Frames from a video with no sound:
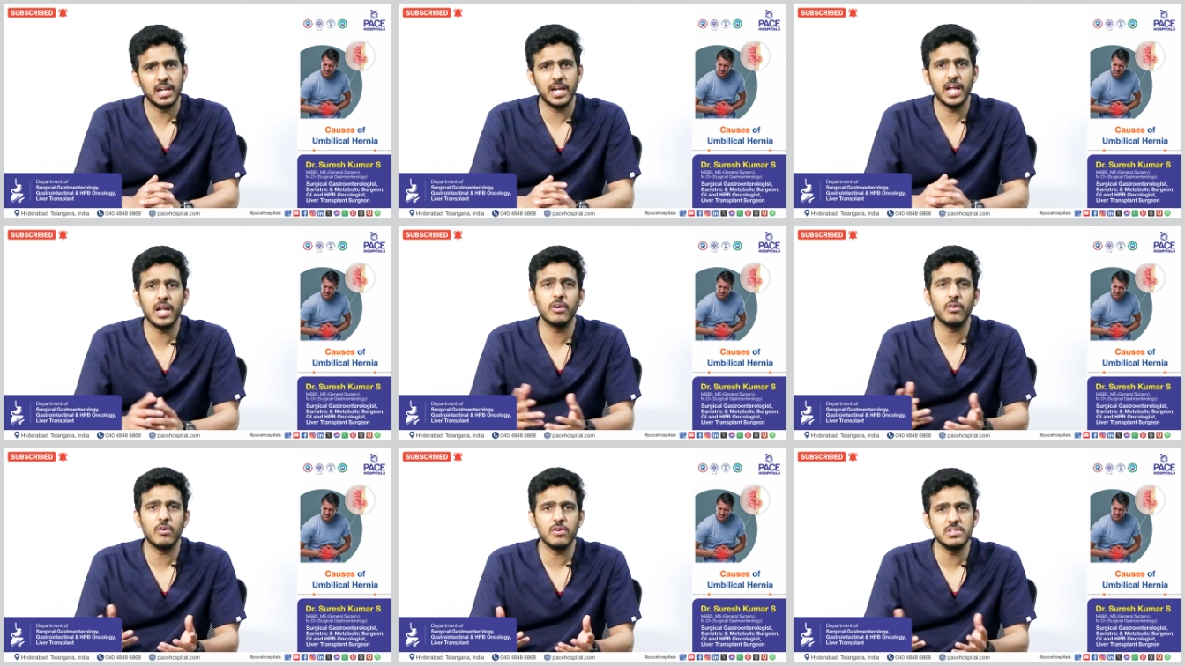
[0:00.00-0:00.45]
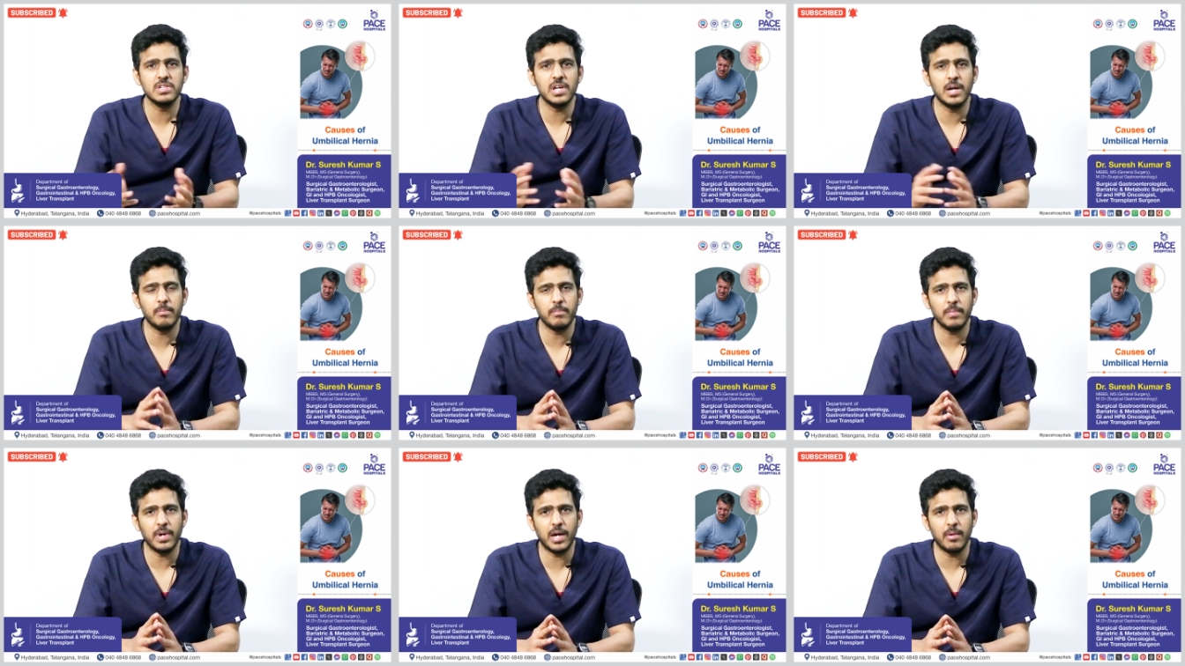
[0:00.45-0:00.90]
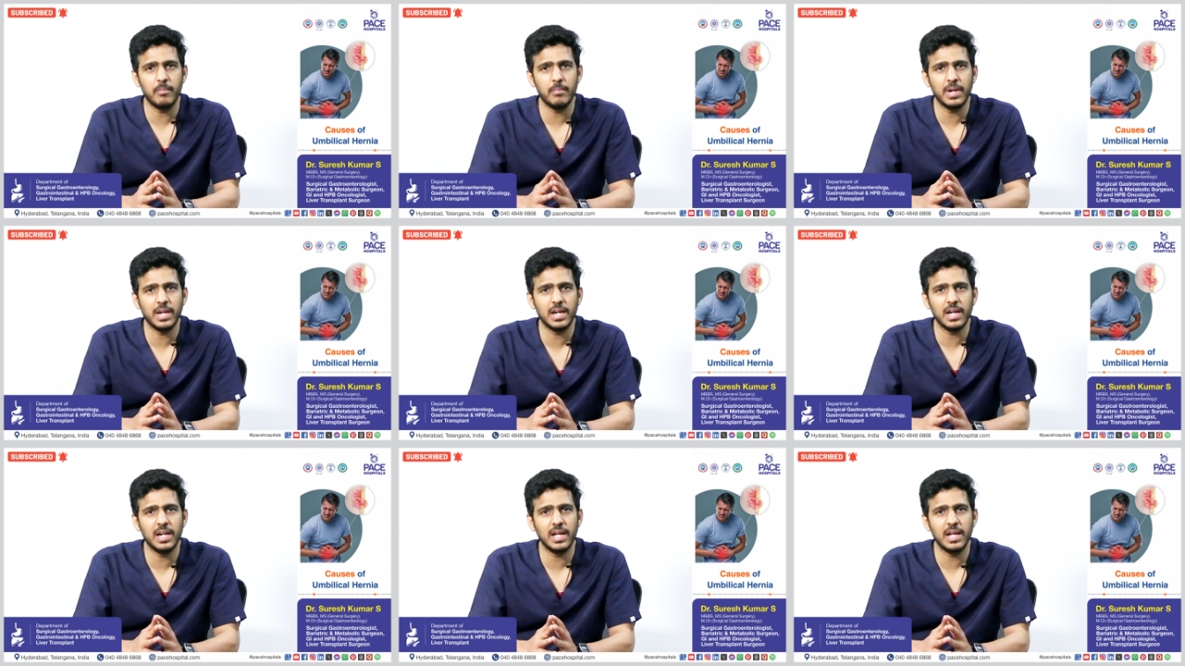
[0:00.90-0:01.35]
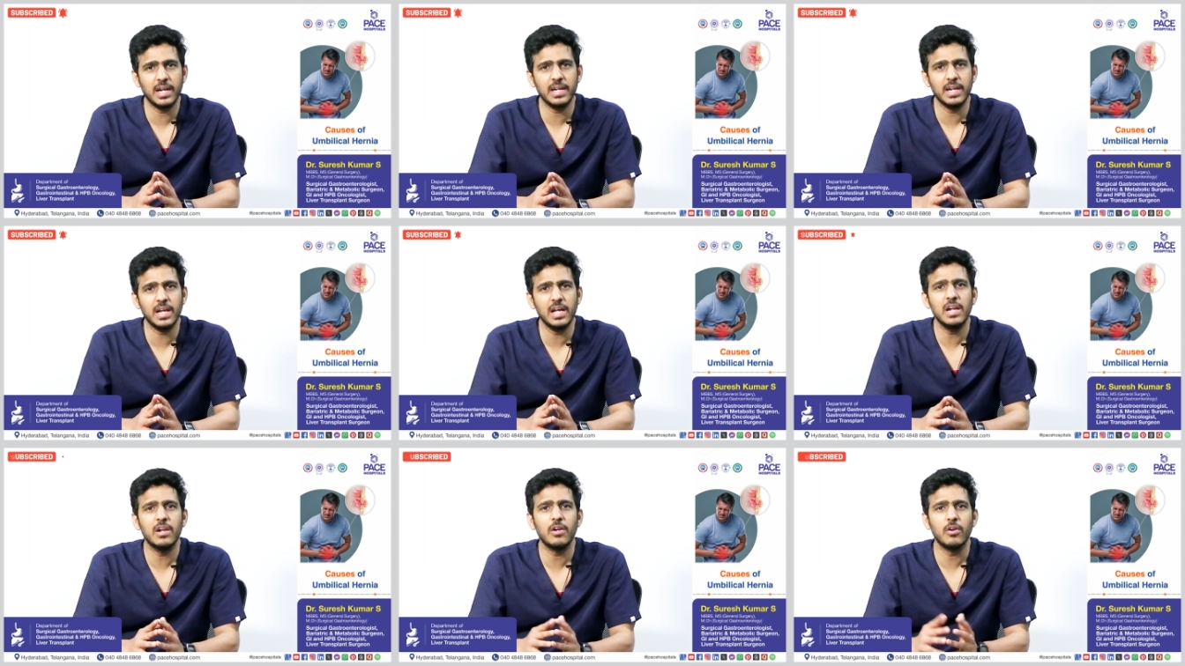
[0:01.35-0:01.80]
can cause umbilical
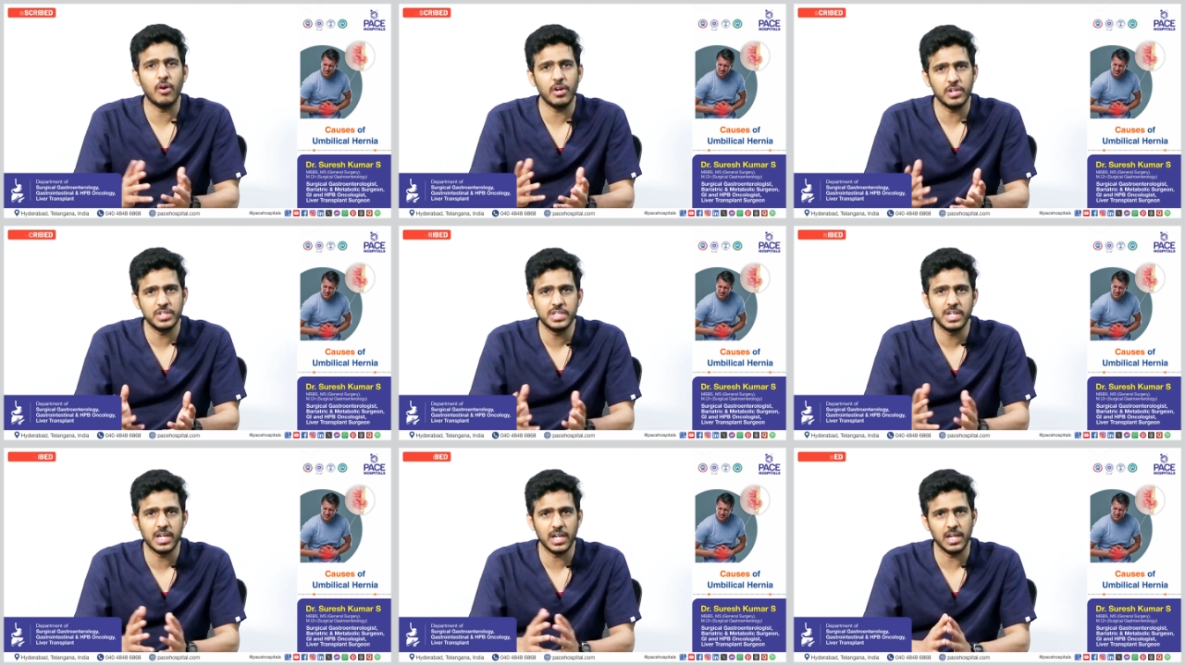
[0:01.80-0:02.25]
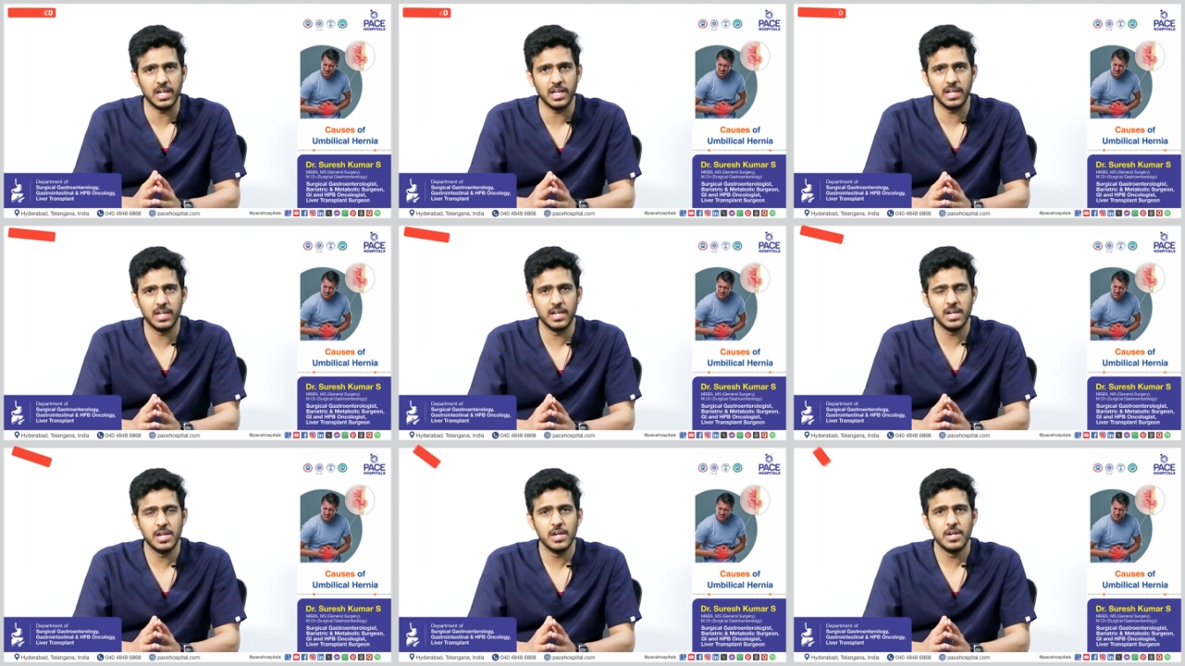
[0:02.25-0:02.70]
hernia logically.